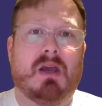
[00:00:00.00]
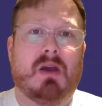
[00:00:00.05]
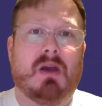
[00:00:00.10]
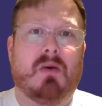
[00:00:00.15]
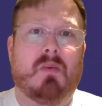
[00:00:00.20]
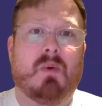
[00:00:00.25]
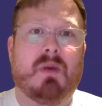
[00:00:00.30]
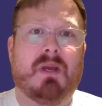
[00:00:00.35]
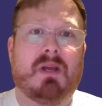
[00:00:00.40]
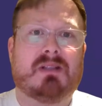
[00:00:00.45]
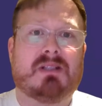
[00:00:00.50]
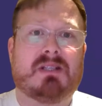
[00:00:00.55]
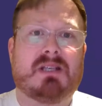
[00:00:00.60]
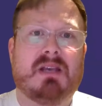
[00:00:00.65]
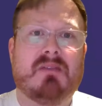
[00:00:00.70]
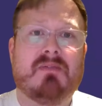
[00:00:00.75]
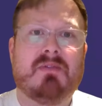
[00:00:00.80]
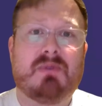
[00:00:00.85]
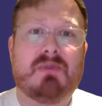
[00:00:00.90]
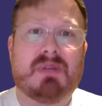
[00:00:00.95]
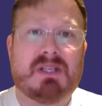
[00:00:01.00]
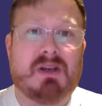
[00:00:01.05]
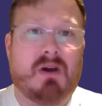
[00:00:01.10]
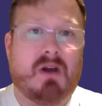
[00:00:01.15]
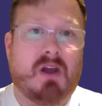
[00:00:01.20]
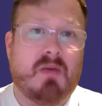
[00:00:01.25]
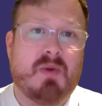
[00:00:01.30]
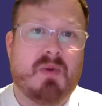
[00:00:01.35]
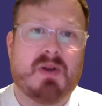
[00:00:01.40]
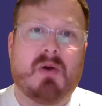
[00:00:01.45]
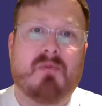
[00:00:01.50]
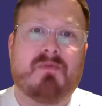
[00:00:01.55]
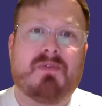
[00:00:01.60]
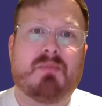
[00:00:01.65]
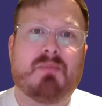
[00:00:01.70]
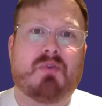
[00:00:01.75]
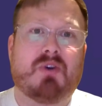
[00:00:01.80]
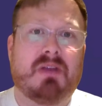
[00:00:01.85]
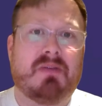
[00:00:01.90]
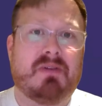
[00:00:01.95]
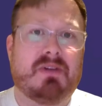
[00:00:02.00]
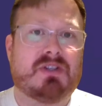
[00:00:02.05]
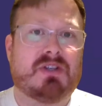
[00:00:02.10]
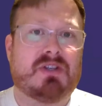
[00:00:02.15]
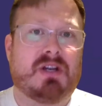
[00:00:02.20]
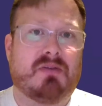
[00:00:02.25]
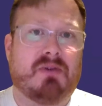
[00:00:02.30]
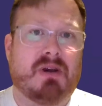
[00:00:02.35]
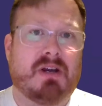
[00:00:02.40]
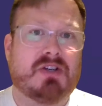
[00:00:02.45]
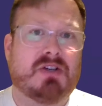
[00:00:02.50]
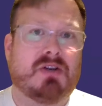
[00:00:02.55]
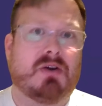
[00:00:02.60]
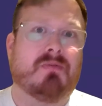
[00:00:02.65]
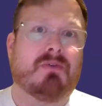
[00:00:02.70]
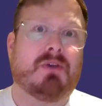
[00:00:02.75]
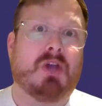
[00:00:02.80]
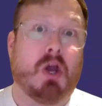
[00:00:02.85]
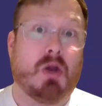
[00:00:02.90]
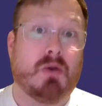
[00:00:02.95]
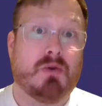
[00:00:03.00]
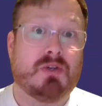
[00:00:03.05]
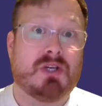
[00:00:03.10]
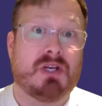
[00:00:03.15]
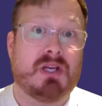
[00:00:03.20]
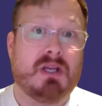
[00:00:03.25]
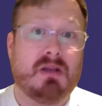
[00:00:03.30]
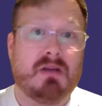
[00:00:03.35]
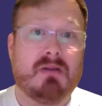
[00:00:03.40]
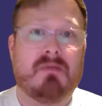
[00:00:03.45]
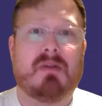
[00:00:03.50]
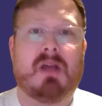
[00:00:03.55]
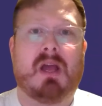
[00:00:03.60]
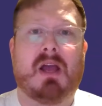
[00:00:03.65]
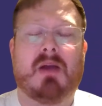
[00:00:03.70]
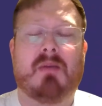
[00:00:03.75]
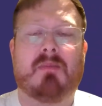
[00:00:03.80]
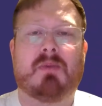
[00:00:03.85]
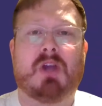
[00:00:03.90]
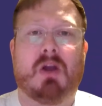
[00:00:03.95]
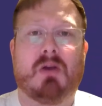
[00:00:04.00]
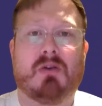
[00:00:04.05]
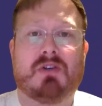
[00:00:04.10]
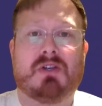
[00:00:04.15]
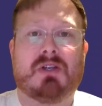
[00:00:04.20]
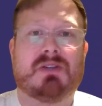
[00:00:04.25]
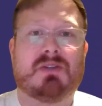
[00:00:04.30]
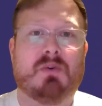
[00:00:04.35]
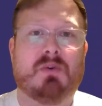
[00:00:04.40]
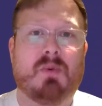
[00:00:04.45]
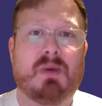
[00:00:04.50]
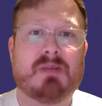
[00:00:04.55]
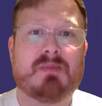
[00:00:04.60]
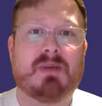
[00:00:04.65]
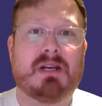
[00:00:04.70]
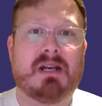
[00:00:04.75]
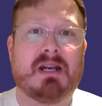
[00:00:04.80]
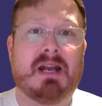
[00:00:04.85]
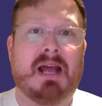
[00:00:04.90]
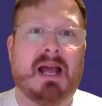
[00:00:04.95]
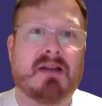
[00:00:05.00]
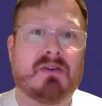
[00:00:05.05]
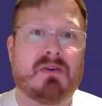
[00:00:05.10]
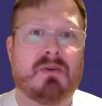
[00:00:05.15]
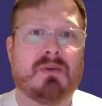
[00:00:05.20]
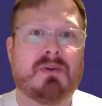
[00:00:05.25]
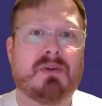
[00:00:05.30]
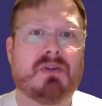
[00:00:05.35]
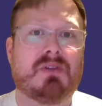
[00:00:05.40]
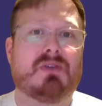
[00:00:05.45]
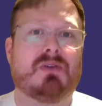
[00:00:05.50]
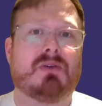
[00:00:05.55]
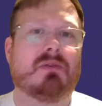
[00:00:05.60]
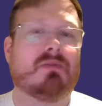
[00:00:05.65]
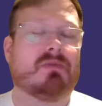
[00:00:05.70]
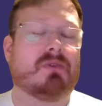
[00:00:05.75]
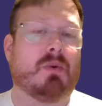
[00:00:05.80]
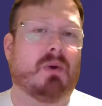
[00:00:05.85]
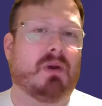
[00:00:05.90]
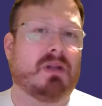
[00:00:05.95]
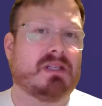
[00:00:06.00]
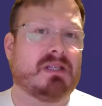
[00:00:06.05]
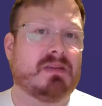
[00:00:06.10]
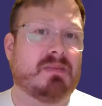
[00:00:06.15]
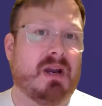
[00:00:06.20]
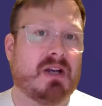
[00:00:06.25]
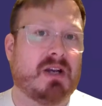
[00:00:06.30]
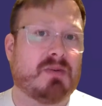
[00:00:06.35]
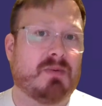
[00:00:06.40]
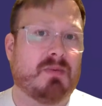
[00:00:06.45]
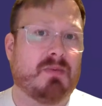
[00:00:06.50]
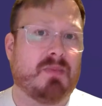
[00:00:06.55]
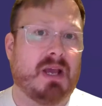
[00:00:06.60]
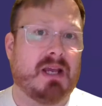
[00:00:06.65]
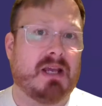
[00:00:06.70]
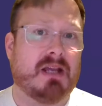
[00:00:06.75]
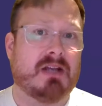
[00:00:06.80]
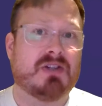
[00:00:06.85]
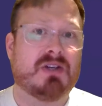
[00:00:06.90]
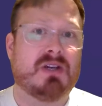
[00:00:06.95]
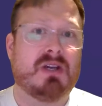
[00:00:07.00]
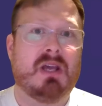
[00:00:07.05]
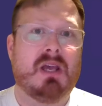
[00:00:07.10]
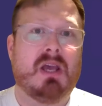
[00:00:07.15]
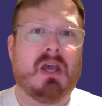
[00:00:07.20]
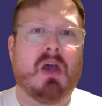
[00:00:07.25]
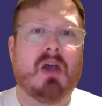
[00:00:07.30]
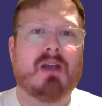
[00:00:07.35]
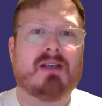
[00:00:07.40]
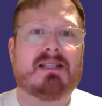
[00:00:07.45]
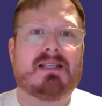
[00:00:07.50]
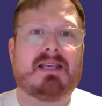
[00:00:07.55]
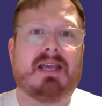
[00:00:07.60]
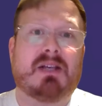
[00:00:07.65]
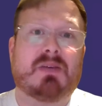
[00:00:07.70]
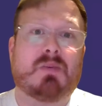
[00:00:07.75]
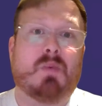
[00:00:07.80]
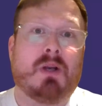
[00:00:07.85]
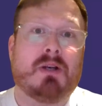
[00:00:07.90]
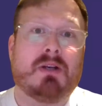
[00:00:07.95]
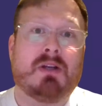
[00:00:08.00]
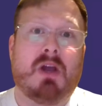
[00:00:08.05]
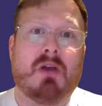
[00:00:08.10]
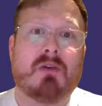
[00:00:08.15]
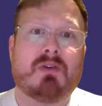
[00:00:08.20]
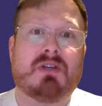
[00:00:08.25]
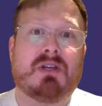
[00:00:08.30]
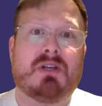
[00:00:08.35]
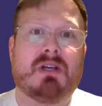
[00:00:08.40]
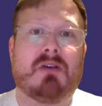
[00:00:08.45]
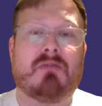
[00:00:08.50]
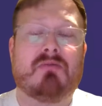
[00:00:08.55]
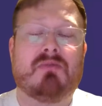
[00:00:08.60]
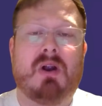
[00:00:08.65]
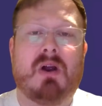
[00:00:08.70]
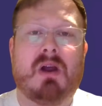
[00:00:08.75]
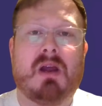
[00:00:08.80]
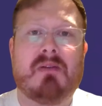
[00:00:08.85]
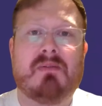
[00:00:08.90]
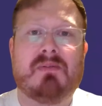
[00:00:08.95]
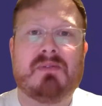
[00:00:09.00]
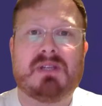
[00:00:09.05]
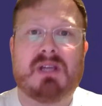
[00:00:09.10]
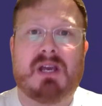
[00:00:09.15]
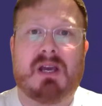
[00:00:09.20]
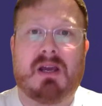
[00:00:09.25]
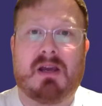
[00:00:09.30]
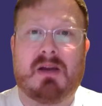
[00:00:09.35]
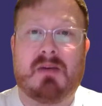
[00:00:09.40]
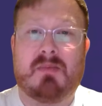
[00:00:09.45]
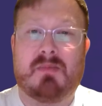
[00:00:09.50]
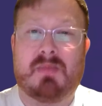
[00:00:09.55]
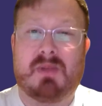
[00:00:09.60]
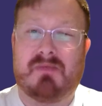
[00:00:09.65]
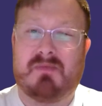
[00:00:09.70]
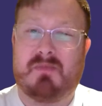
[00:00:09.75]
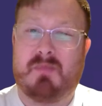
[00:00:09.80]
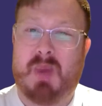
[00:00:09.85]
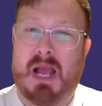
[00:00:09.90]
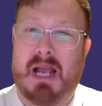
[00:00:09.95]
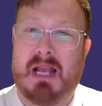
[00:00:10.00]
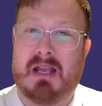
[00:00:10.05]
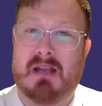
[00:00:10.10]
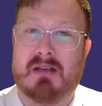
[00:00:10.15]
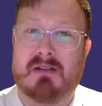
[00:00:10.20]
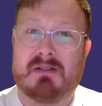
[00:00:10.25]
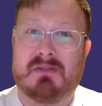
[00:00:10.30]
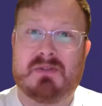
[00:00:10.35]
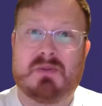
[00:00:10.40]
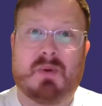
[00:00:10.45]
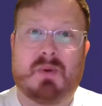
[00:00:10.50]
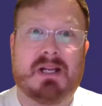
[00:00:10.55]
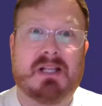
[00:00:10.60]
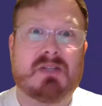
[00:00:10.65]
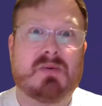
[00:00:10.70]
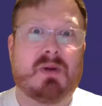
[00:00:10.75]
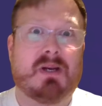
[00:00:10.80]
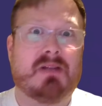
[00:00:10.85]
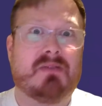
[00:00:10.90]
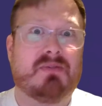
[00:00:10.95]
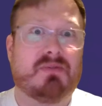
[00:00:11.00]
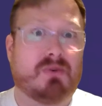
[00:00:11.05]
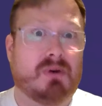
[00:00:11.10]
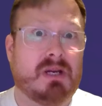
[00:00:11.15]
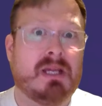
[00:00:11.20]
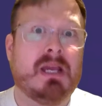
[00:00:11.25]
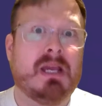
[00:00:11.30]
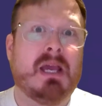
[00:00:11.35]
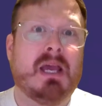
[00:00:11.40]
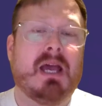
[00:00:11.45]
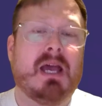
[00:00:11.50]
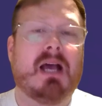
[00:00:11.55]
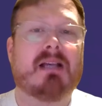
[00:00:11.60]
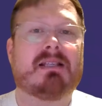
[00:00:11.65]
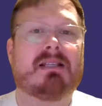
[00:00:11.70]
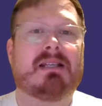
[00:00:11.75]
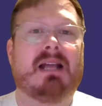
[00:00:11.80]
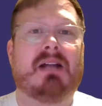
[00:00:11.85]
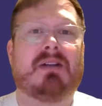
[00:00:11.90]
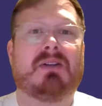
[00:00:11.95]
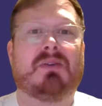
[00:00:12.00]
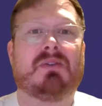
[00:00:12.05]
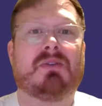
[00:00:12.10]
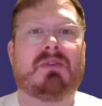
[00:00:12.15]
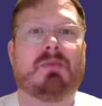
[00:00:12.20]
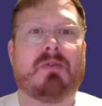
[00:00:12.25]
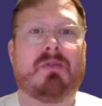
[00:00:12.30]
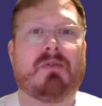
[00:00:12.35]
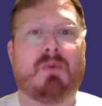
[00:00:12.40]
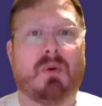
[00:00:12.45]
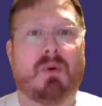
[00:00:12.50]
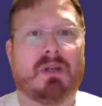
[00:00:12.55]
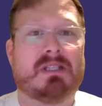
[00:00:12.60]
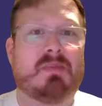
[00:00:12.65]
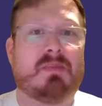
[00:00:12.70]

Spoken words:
We are seeing the retirement of the previous generation of coaching. Coaching has always been an add-on to the quality management package. CXone coaching arrived back end of 2023 as an add-on to both quality